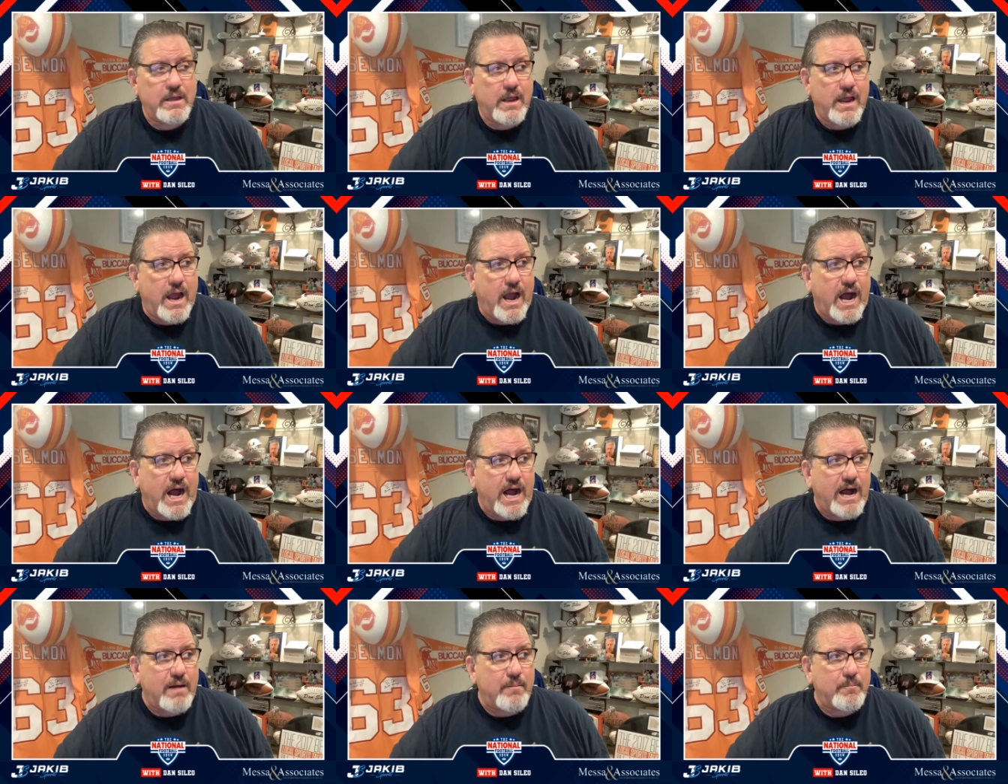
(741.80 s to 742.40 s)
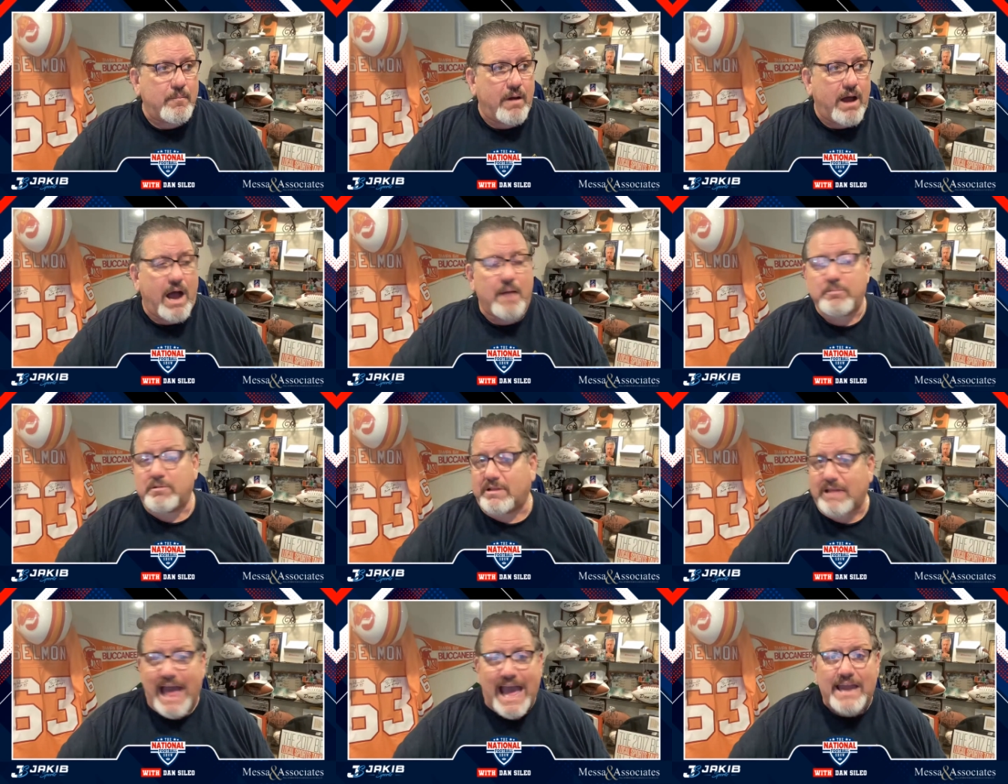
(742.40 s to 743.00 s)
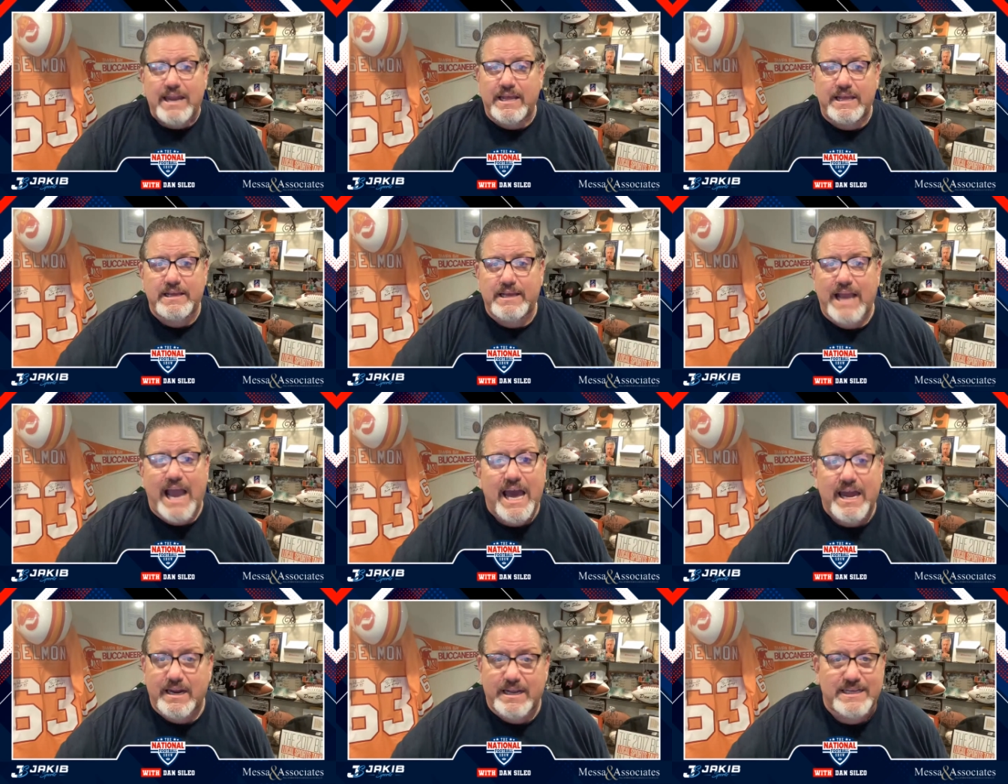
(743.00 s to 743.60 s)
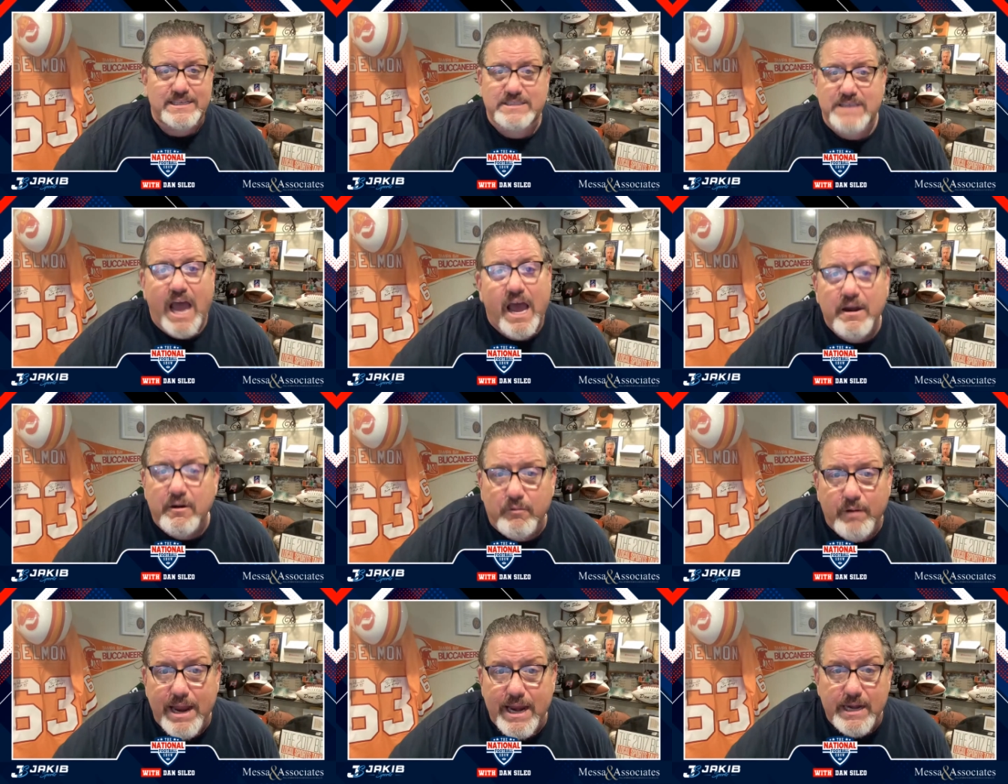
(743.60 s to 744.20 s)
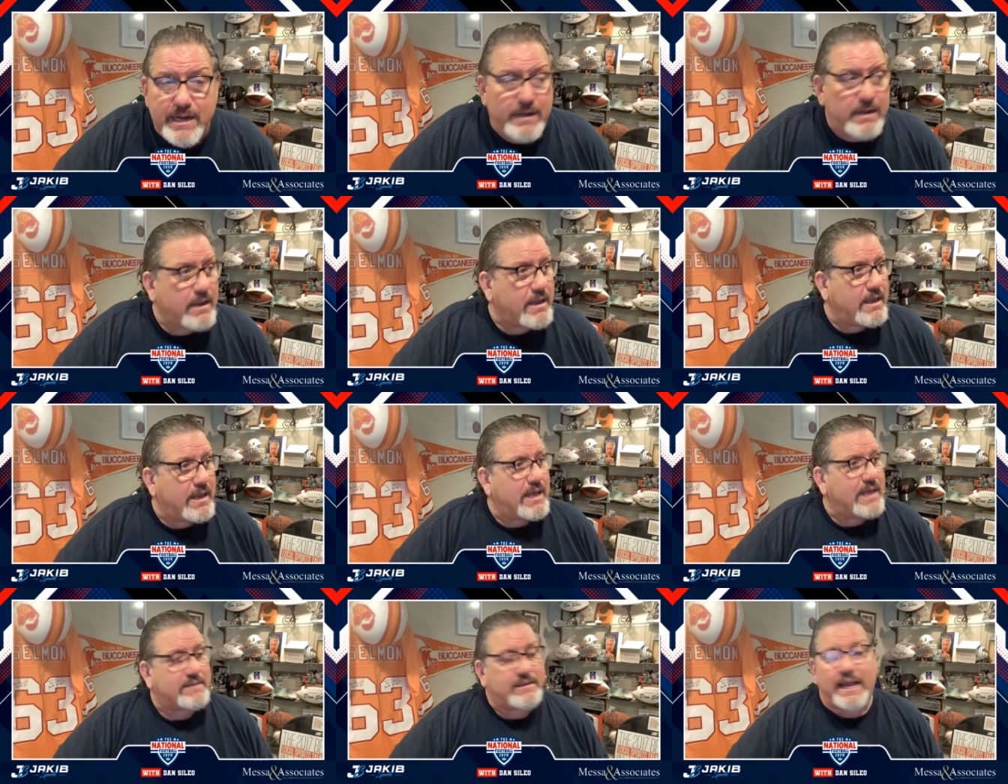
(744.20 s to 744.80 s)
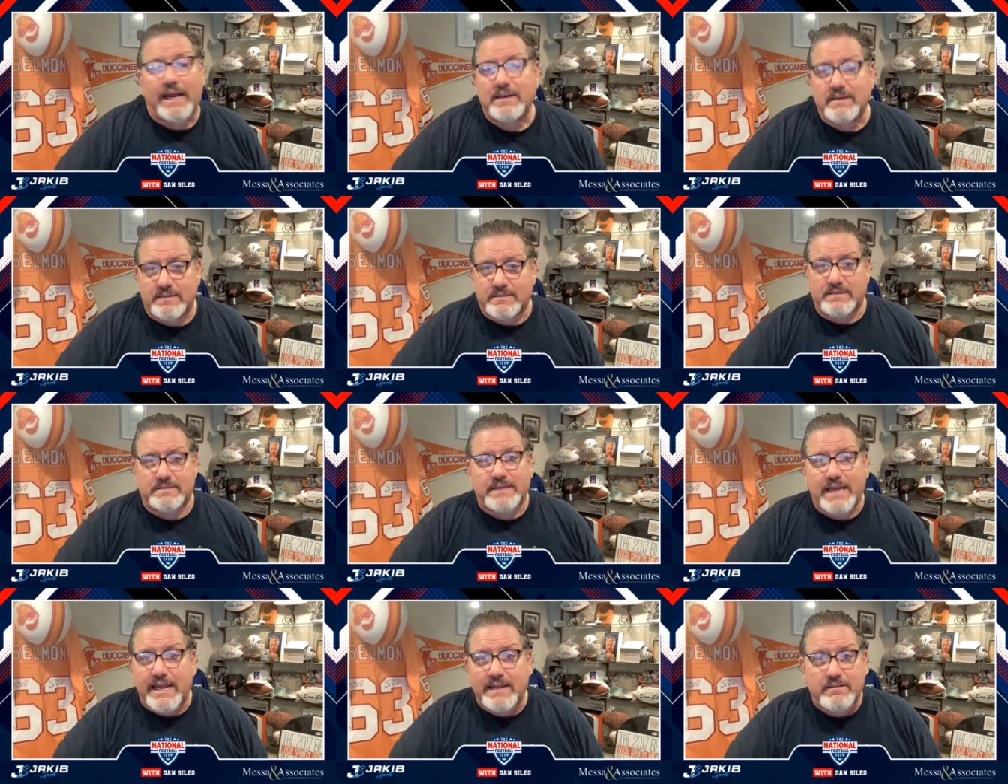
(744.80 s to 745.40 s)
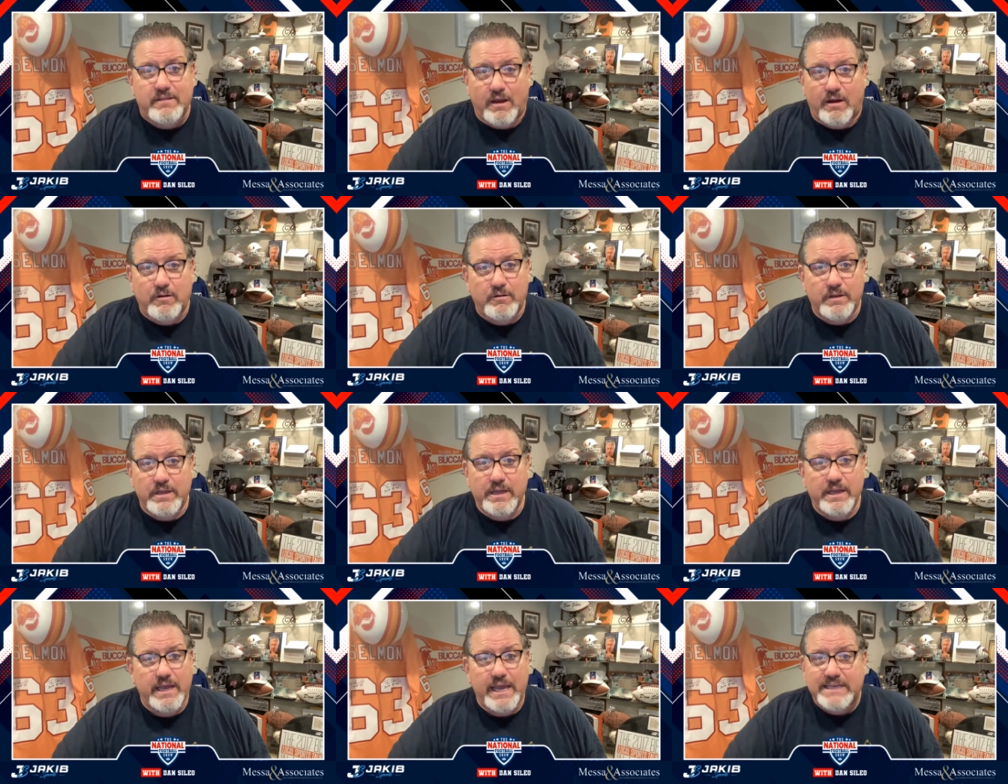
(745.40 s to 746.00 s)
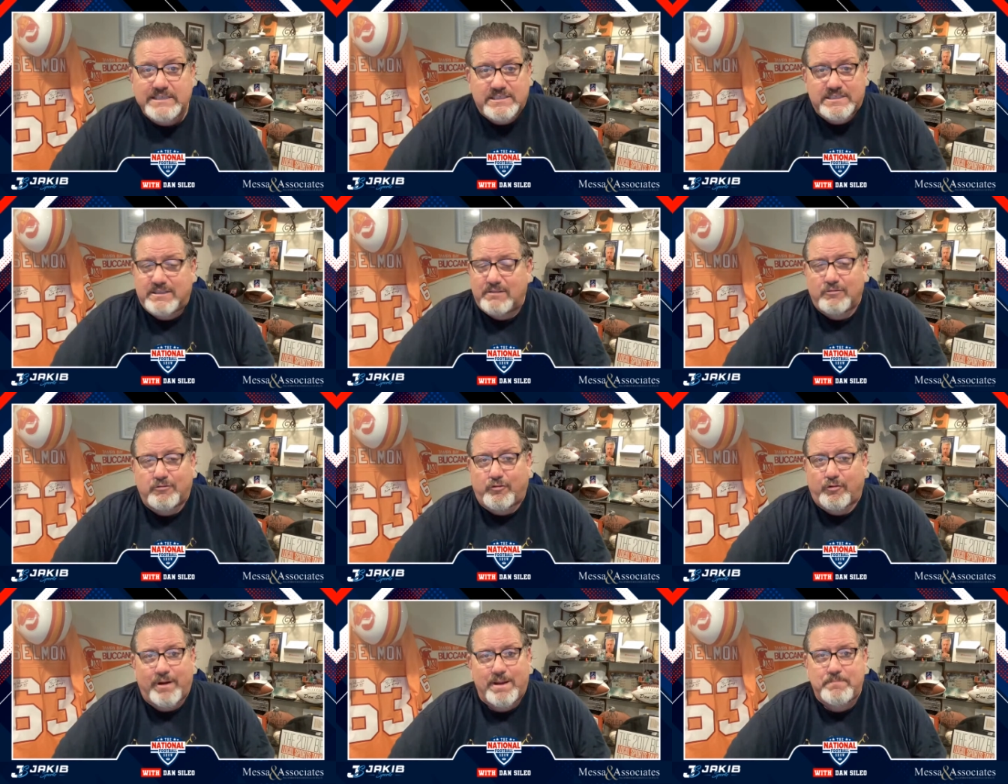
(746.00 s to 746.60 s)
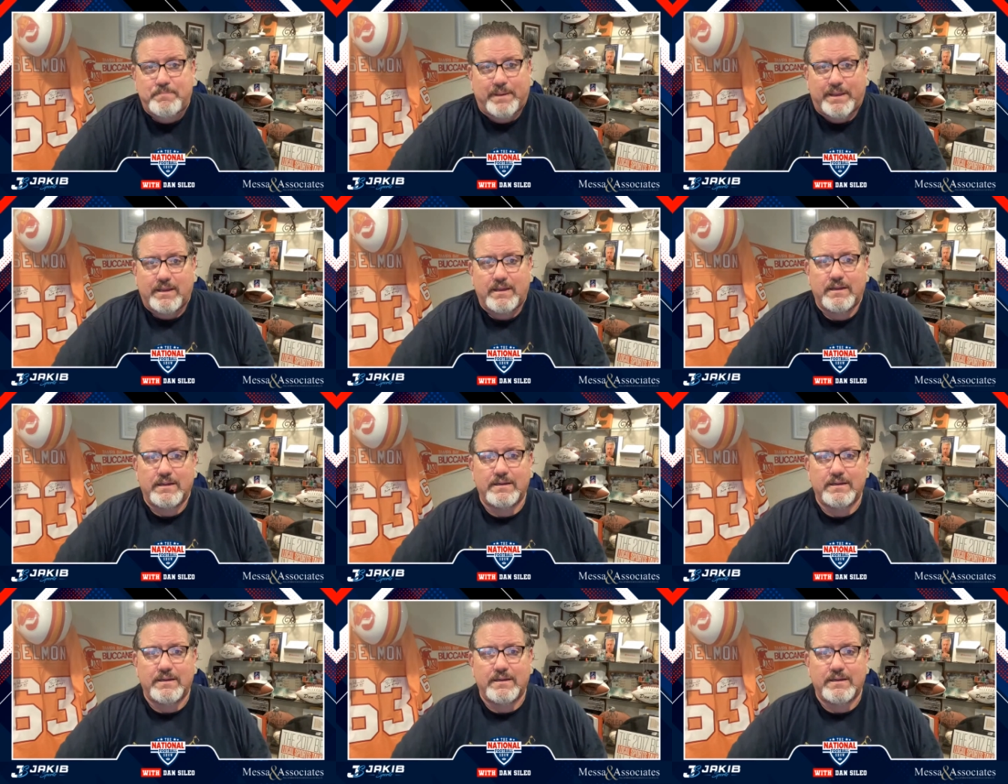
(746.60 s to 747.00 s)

Um, I'm glad he got exonerated. At the end of the day, though, he's still creepy.